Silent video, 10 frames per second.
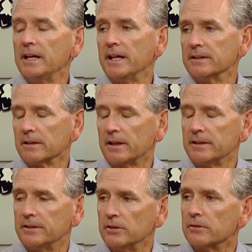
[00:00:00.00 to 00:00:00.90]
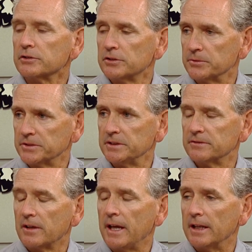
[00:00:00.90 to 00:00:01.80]
and the university
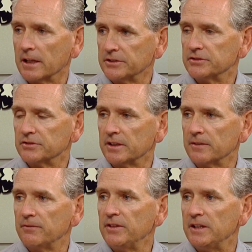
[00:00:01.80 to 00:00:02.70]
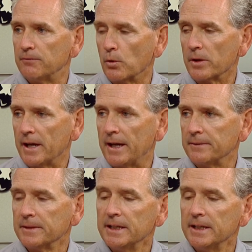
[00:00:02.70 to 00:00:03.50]
receives a licensing fee for that.